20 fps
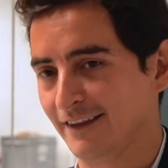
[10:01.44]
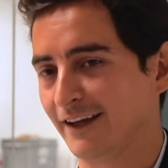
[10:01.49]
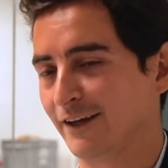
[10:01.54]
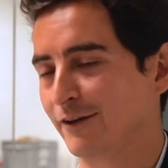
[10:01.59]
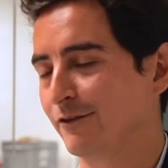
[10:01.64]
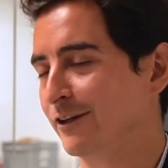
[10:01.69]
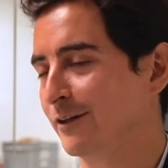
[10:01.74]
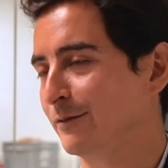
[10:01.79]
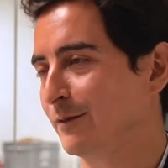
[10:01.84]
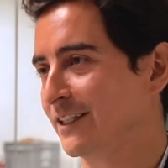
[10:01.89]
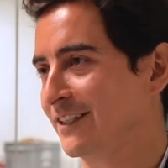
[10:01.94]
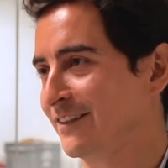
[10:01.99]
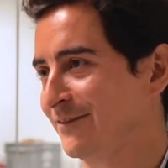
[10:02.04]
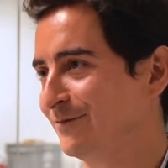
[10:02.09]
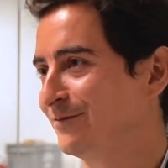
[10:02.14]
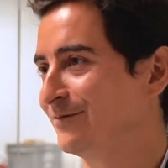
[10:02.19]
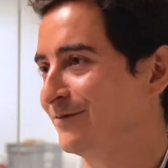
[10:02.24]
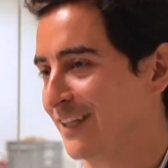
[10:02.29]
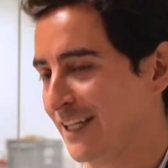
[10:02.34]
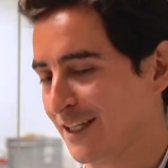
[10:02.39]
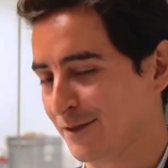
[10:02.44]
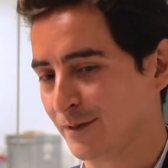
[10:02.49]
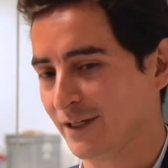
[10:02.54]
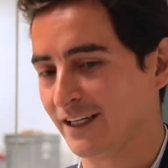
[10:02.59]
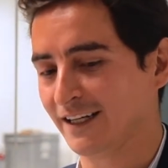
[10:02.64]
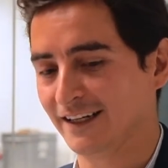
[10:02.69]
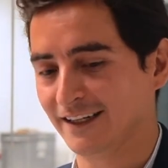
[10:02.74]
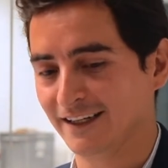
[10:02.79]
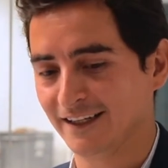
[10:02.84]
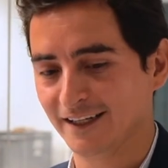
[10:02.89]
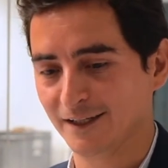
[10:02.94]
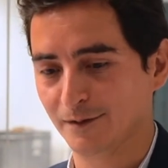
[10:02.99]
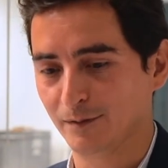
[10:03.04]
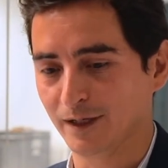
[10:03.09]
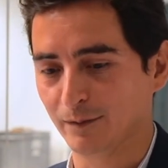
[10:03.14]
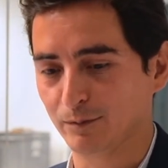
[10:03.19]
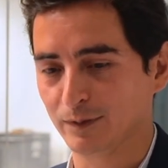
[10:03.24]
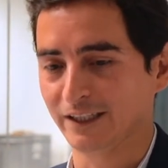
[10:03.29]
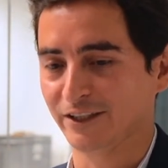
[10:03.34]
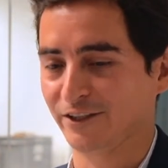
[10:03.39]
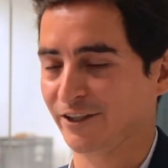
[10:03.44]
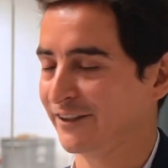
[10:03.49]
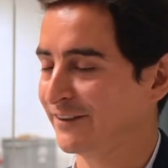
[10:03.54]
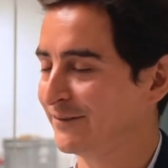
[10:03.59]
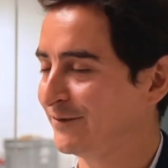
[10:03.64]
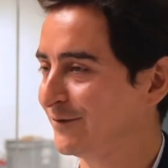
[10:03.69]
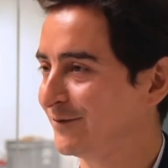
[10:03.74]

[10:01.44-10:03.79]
Thank you very much. It's been a pleasure.